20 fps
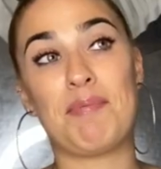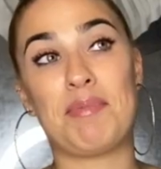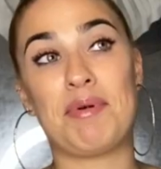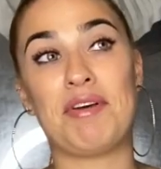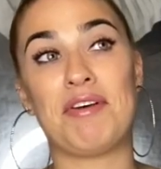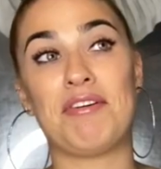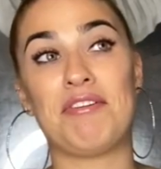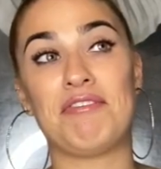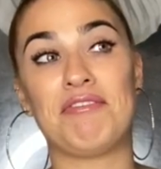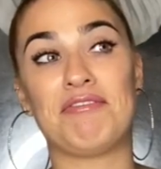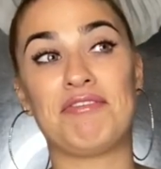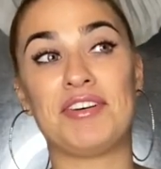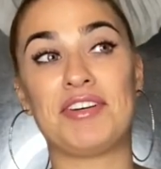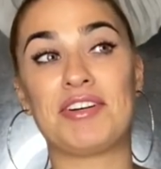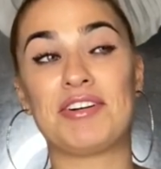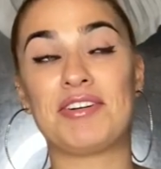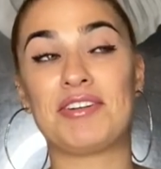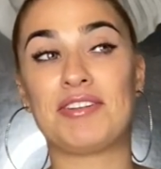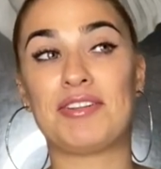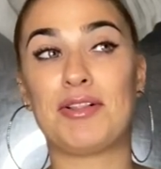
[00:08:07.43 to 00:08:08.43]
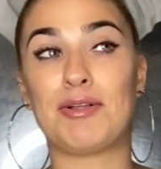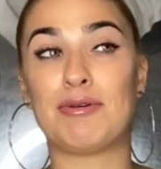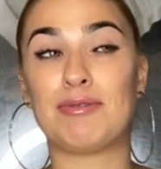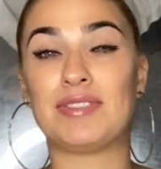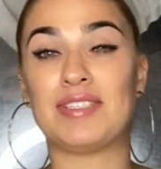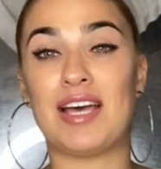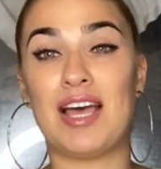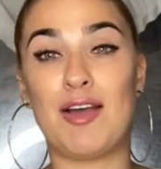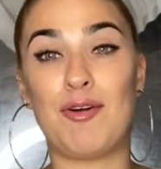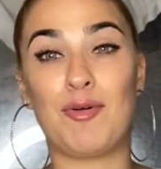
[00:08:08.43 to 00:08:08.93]
of clothes
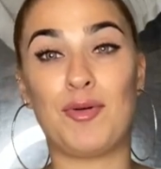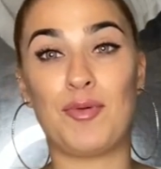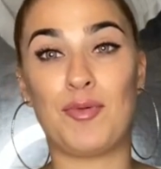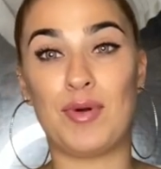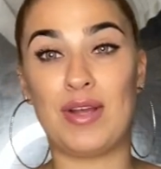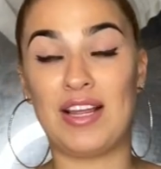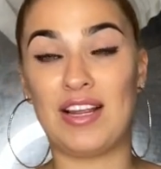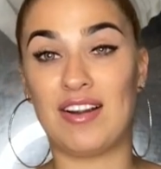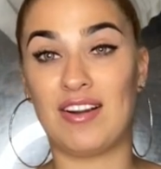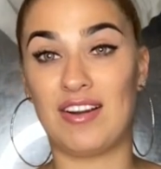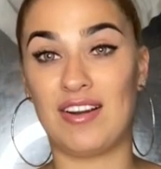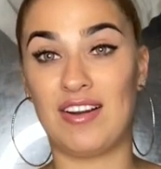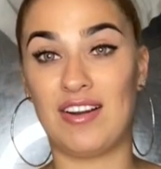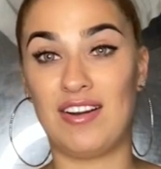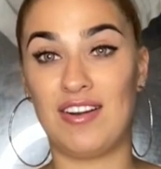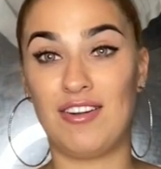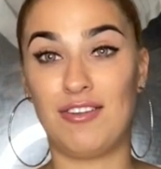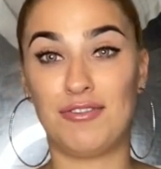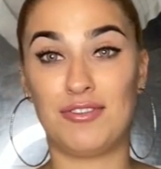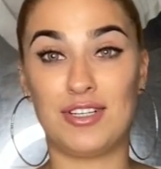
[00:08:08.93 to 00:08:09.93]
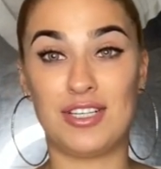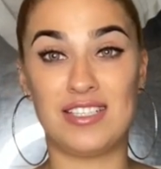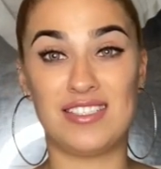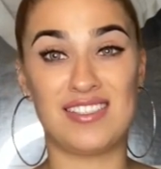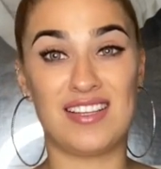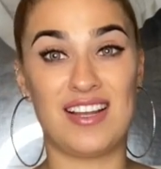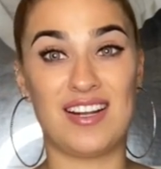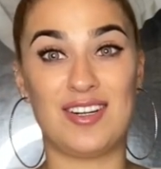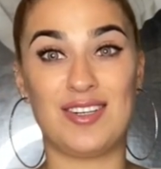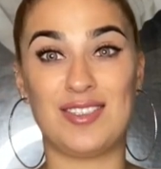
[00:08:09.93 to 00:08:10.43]
that I would wear for
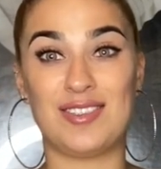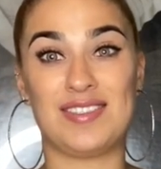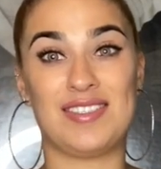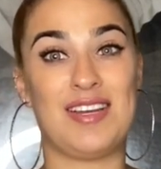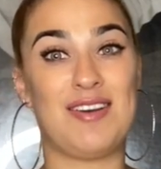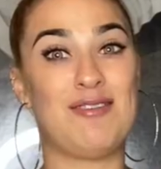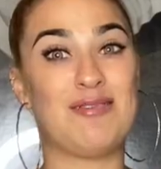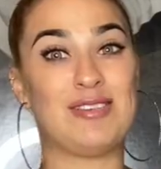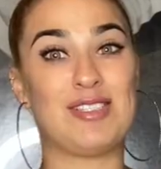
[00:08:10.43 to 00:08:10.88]
designers, and I would